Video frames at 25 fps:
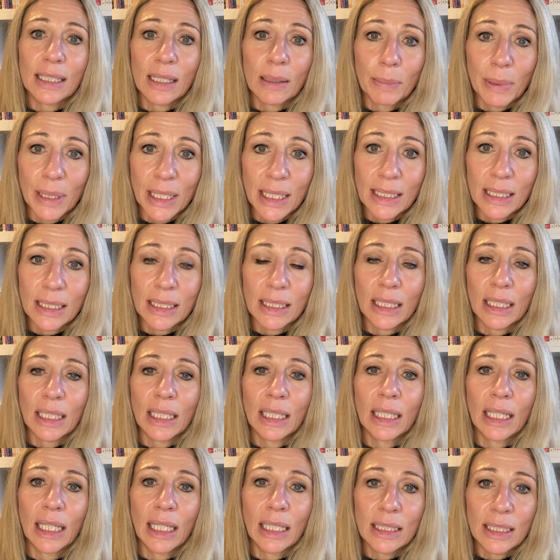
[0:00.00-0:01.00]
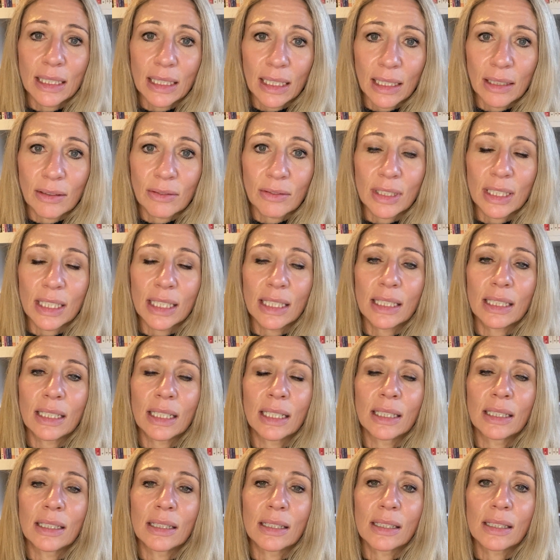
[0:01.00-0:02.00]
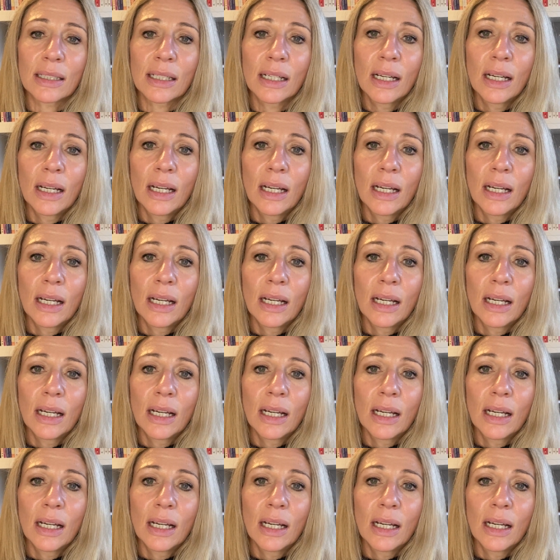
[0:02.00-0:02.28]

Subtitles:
obesity, insulin resistance,